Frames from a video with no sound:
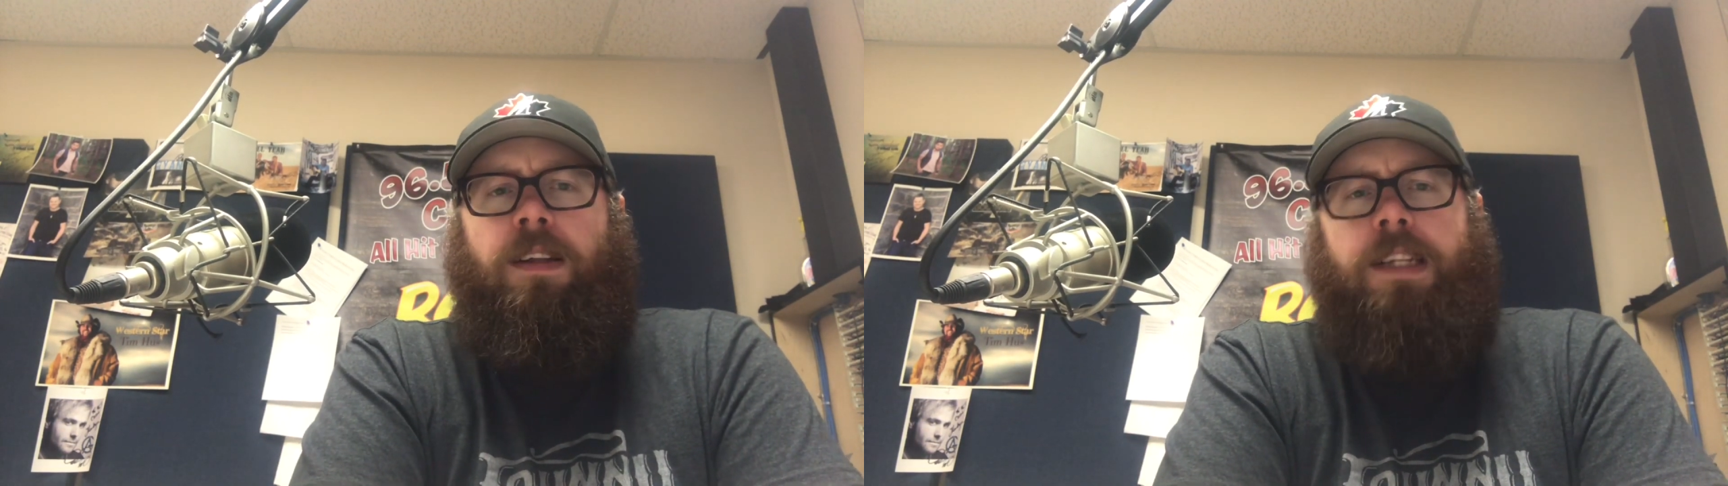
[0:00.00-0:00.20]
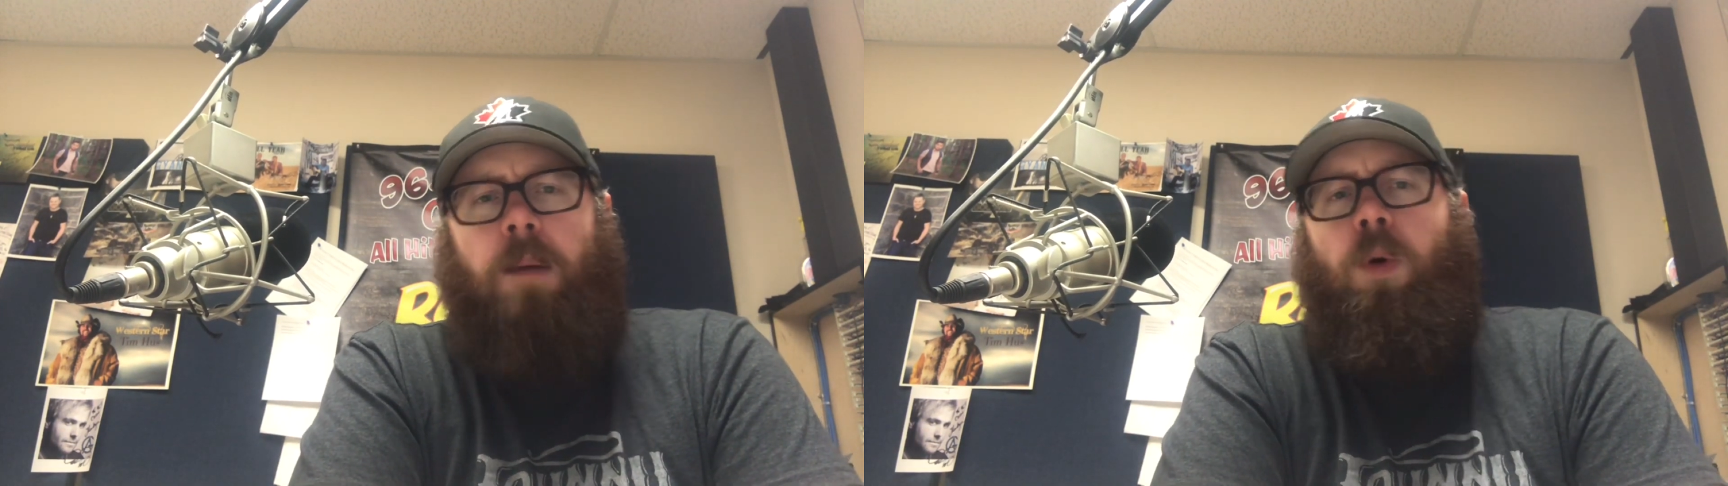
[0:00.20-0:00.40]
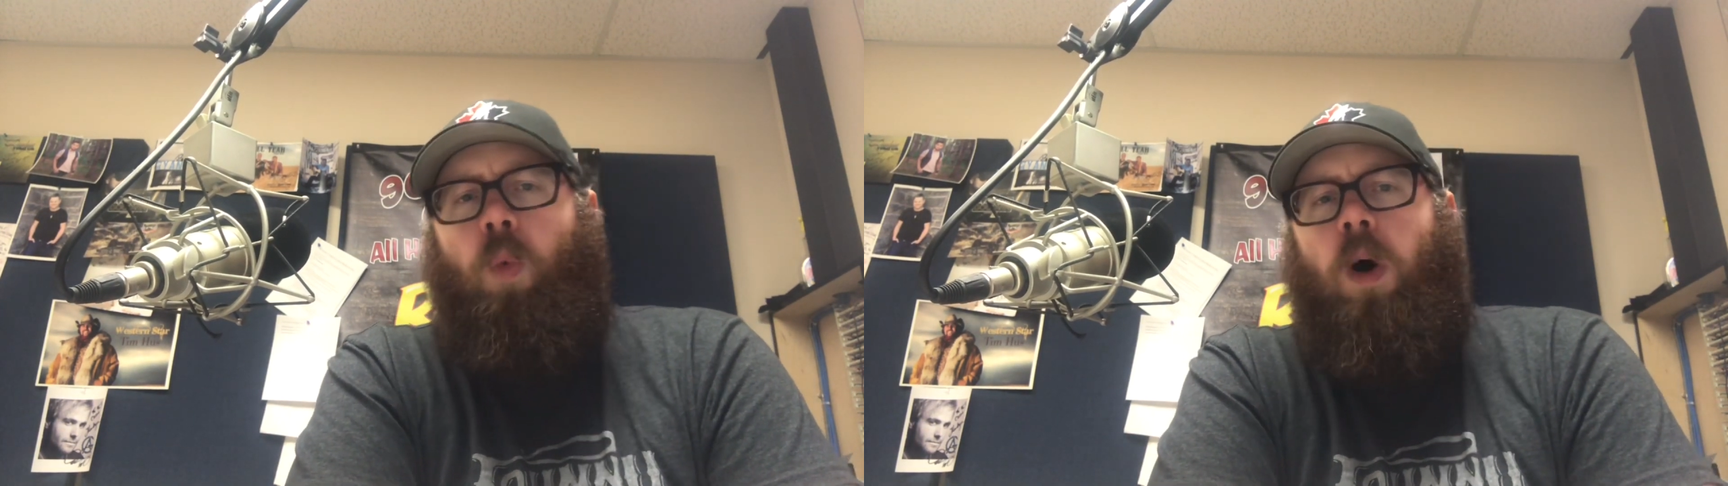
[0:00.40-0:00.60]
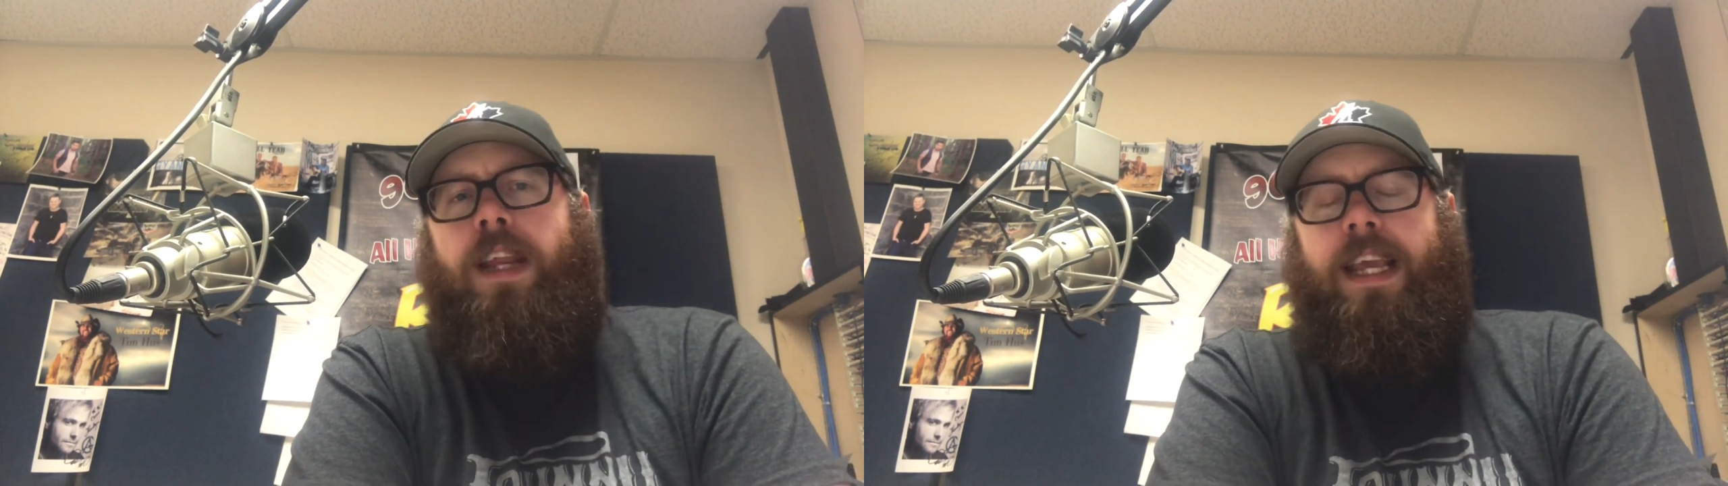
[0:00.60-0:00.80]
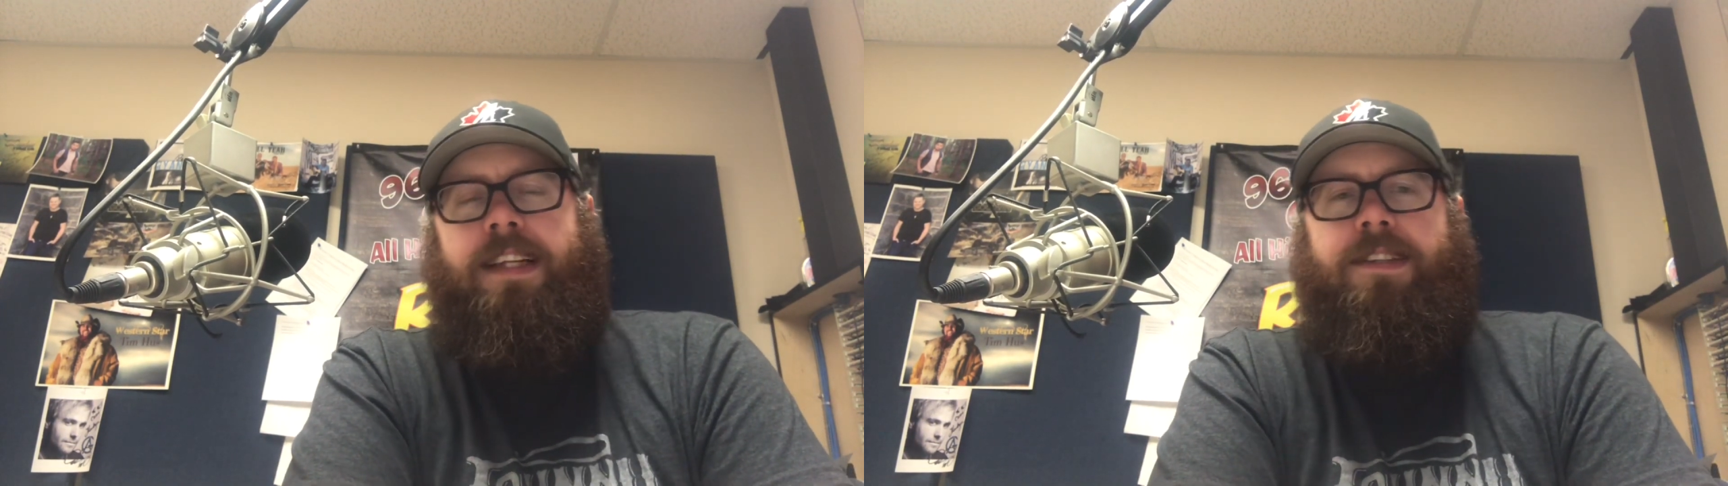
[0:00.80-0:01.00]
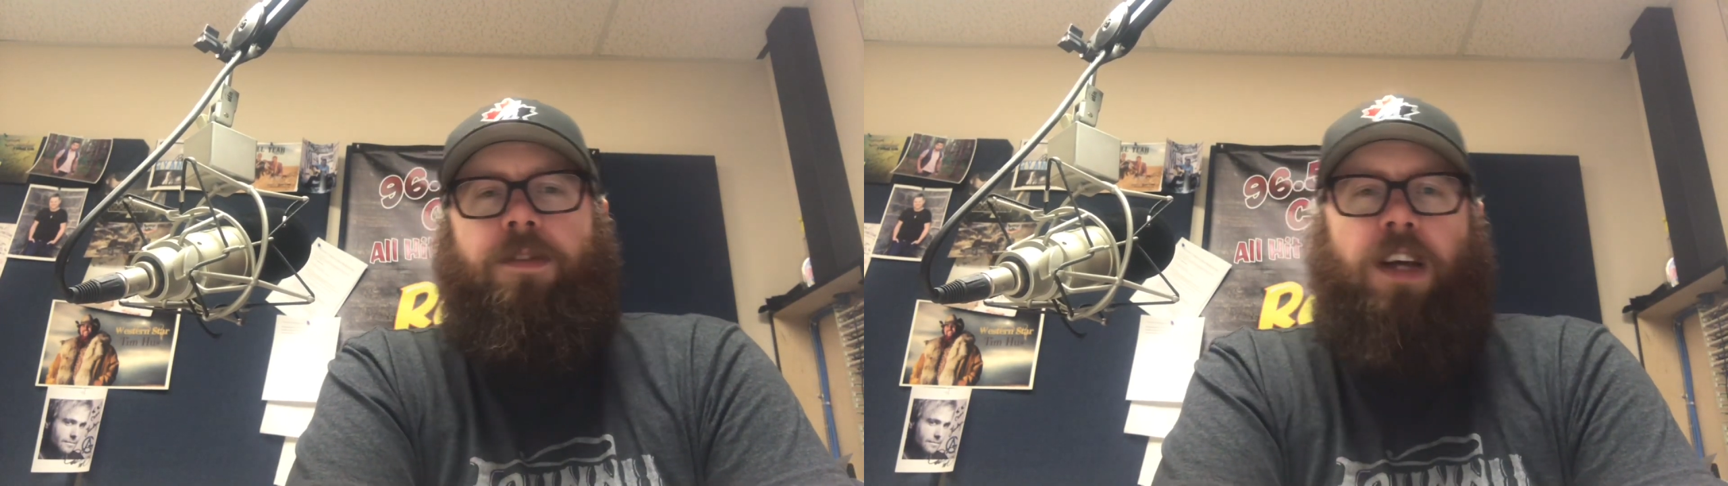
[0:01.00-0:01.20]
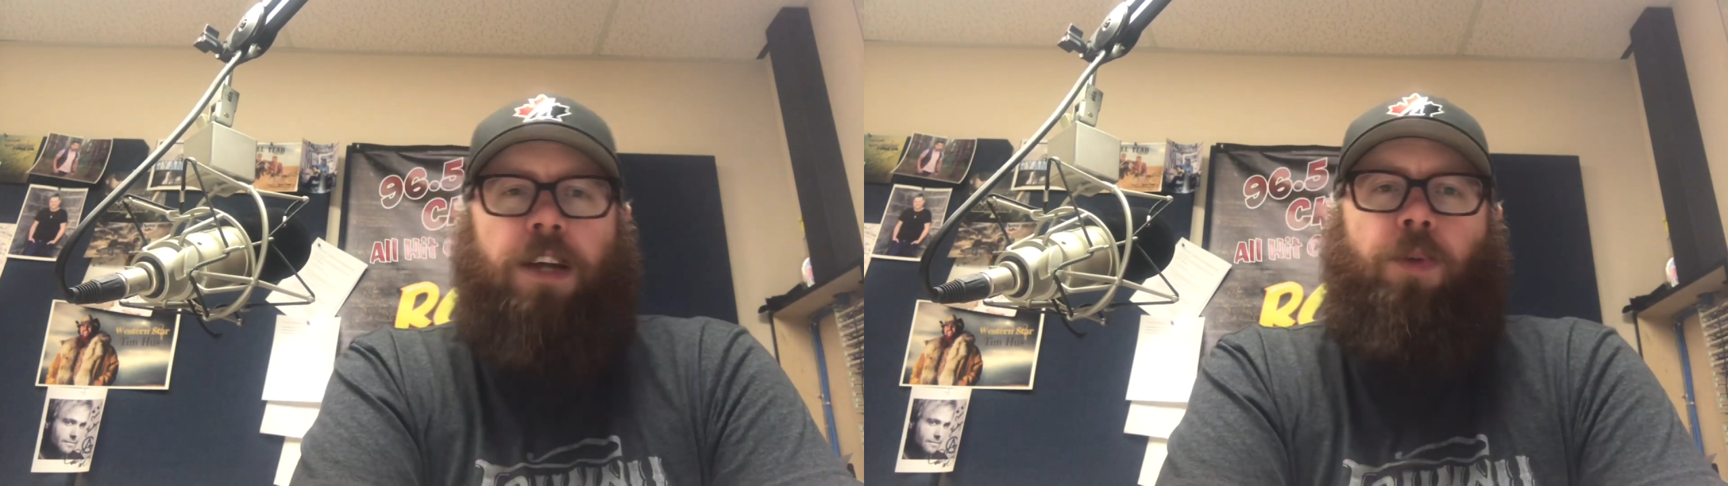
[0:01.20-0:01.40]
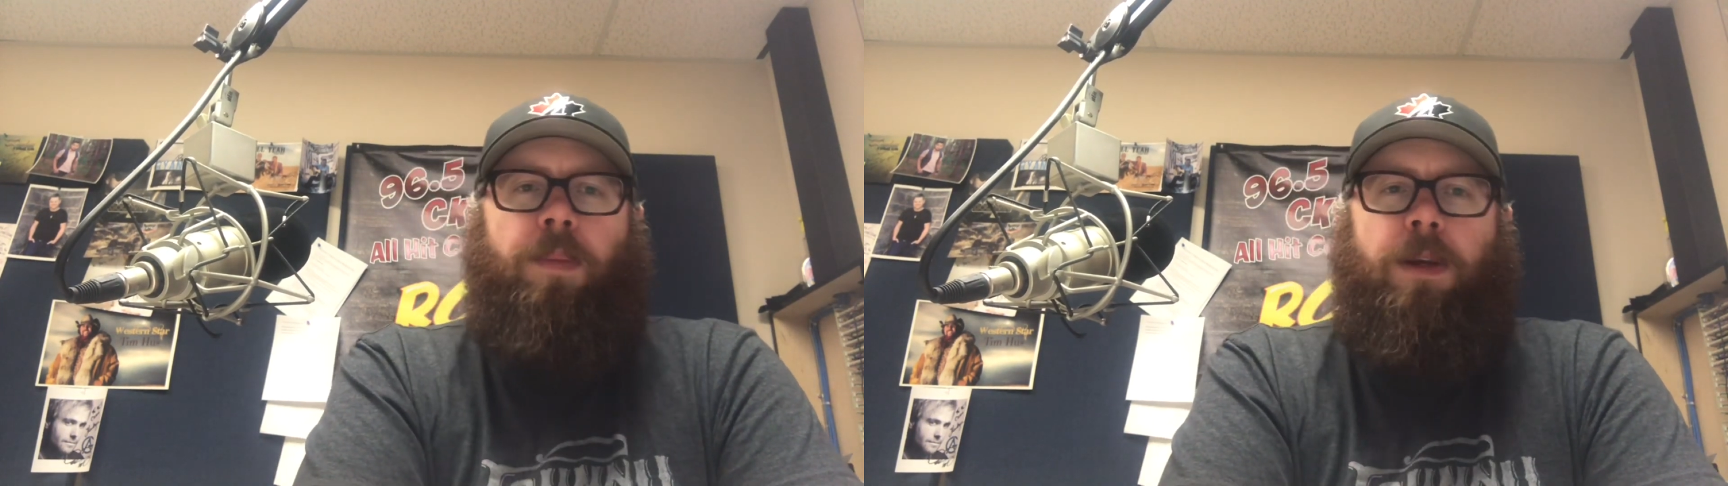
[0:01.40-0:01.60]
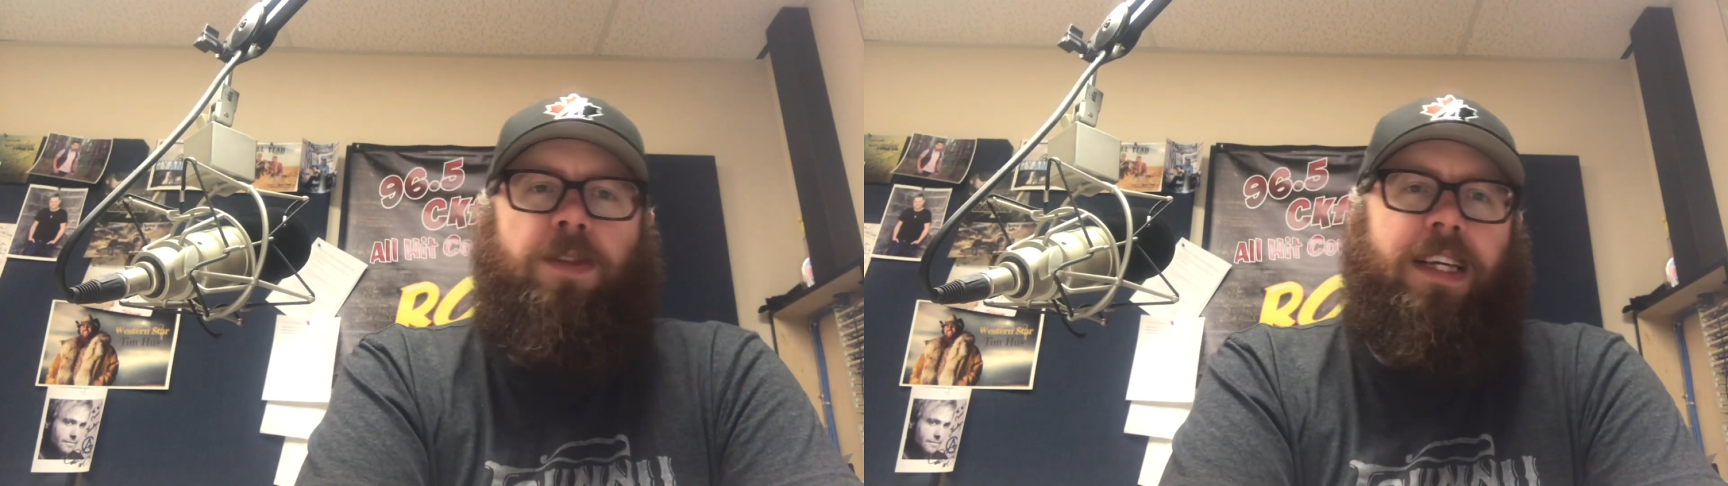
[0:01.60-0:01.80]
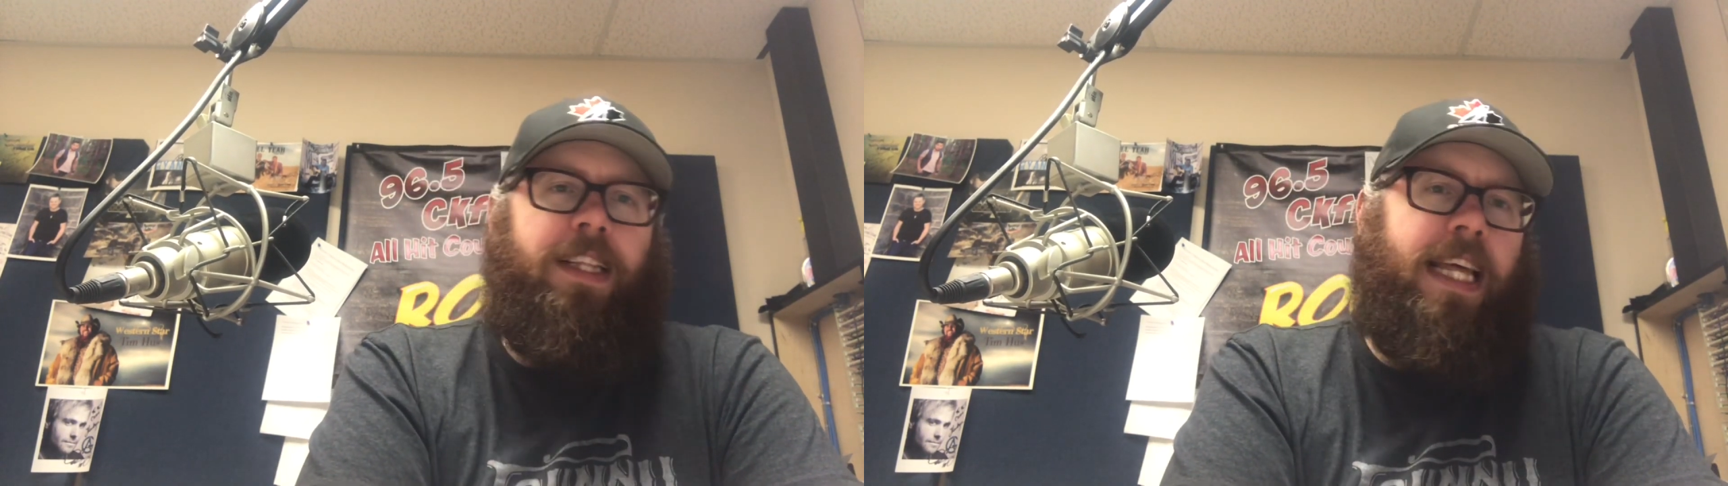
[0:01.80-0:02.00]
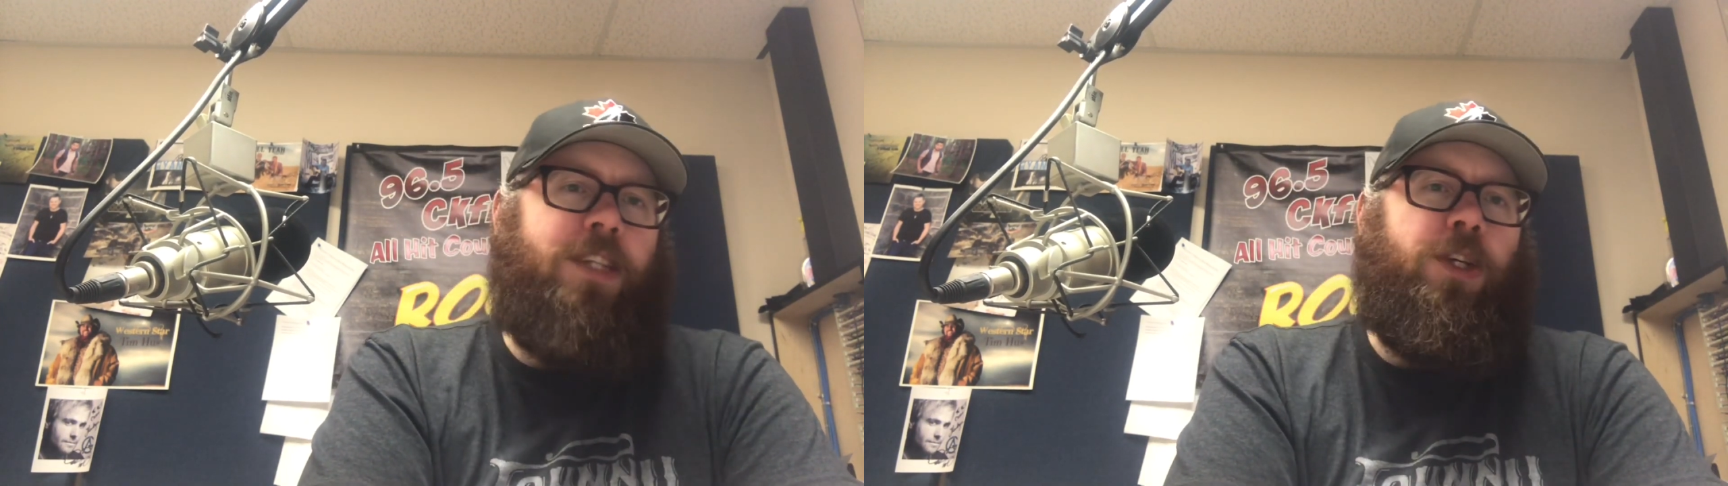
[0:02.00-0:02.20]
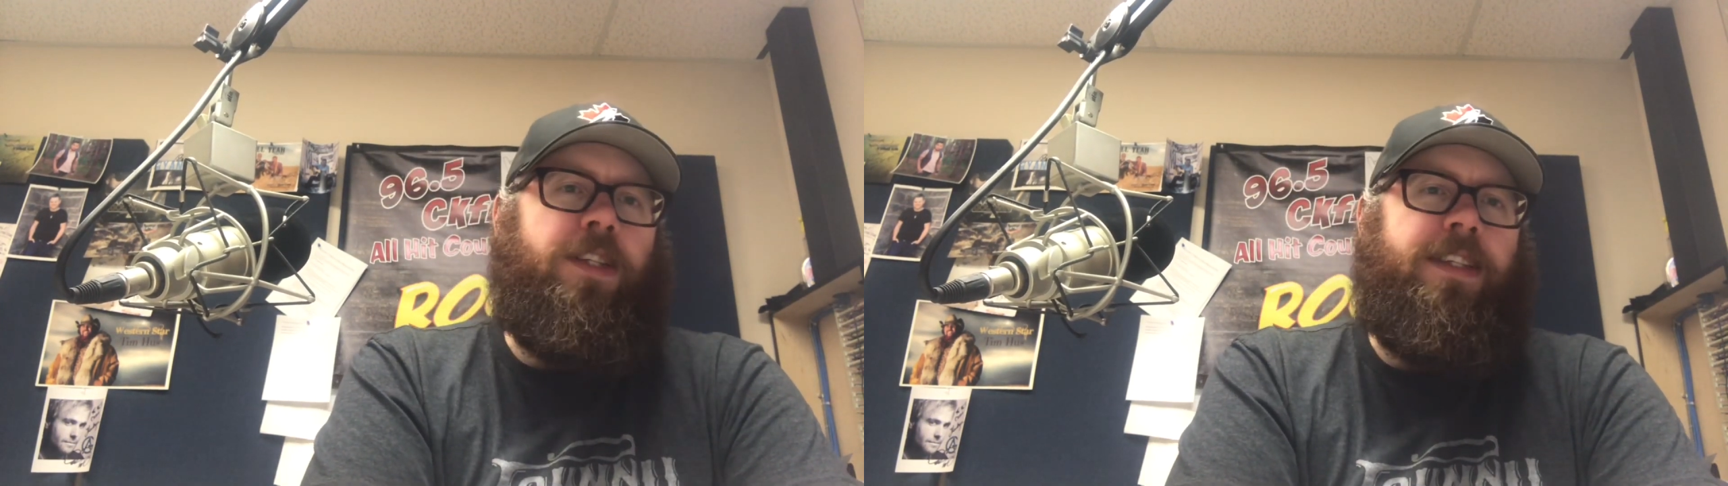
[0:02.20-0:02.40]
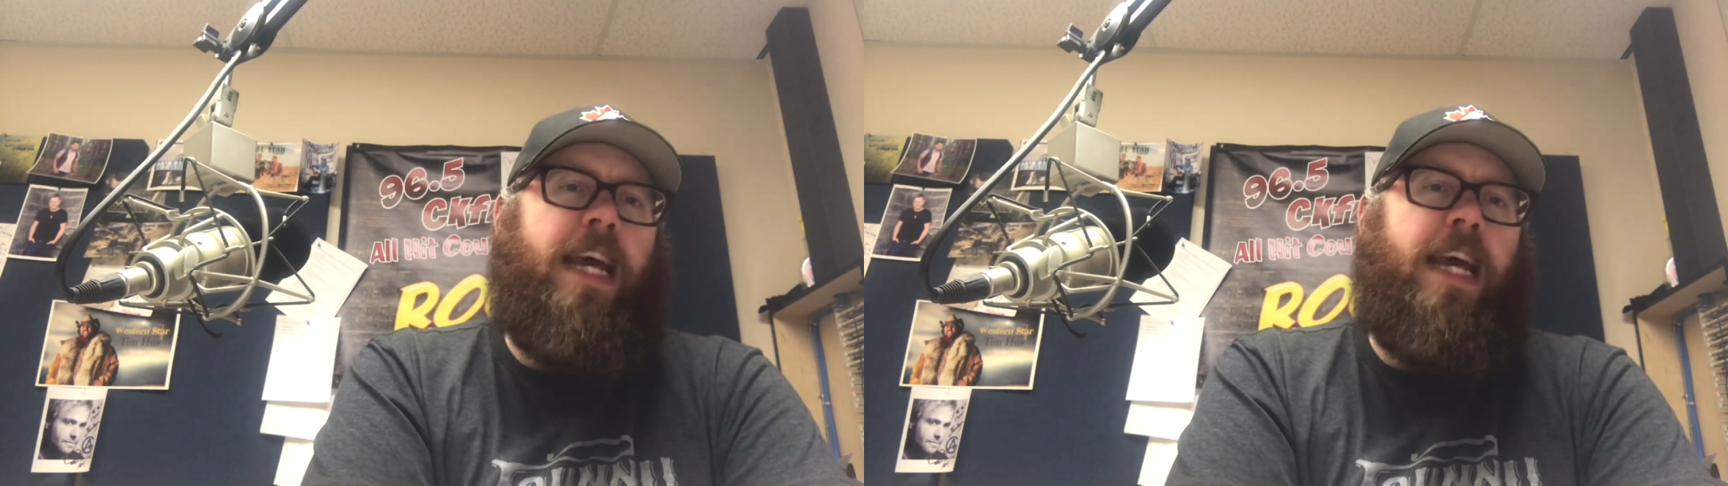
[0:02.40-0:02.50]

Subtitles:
#1 hits of country music legends.